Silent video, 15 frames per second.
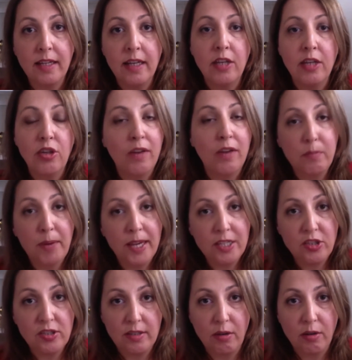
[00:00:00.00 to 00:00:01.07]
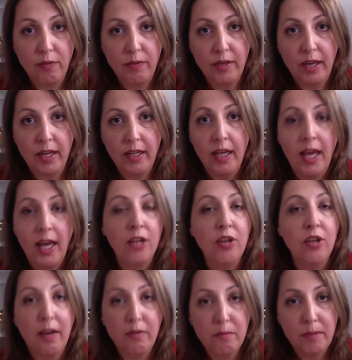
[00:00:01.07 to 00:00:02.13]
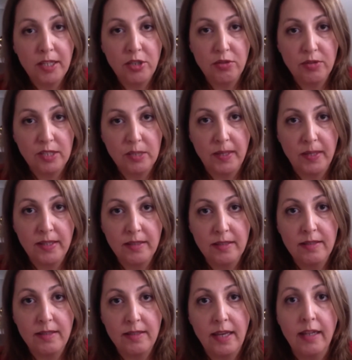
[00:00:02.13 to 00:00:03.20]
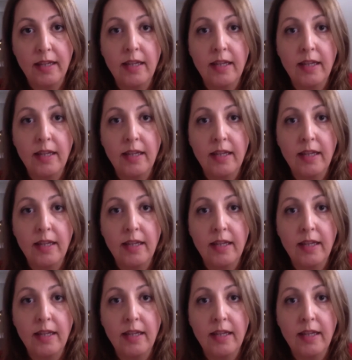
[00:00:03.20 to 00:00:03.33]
you haven't paid yourself yet, and you haven't paid your expenses yet.